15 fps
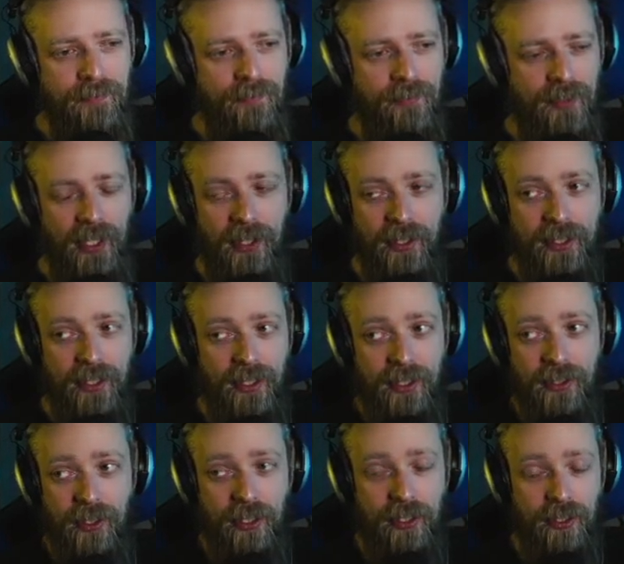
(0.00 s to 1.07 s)
Yeah, okay,
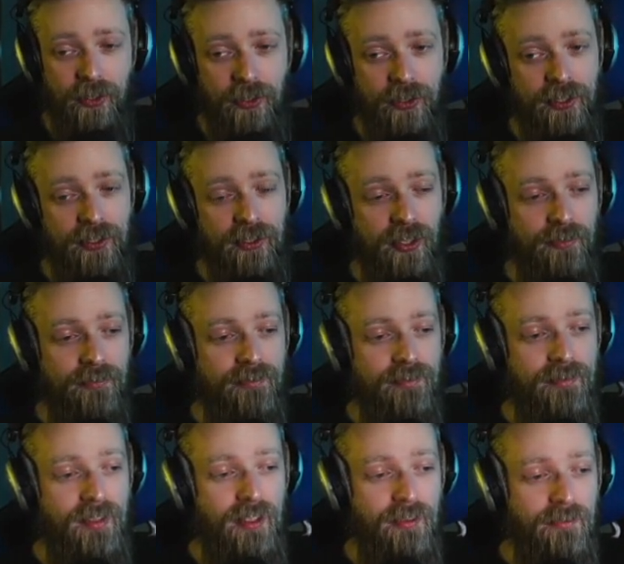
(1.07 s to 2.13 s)
I don't know this jump.
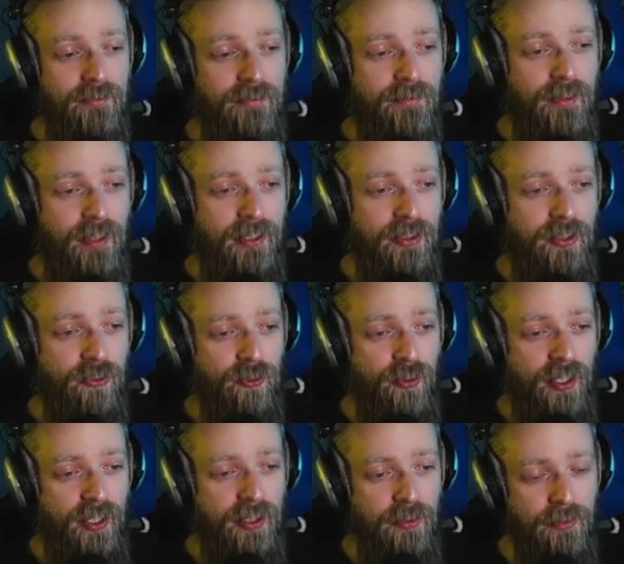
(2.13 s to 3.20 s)
I just
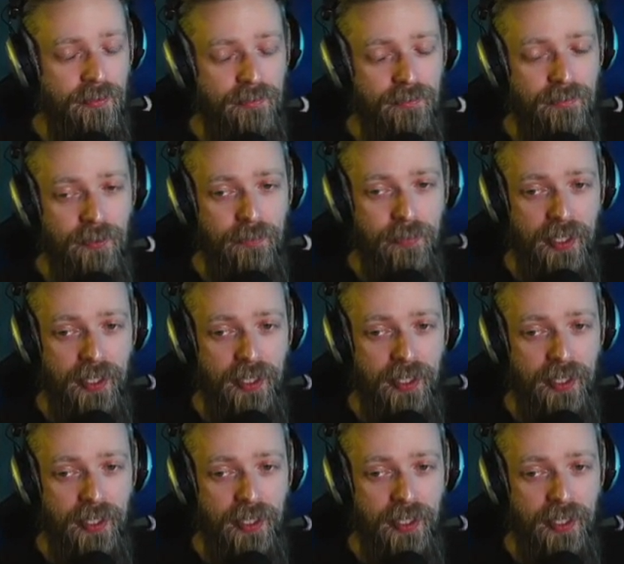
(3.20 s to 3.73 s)
tried the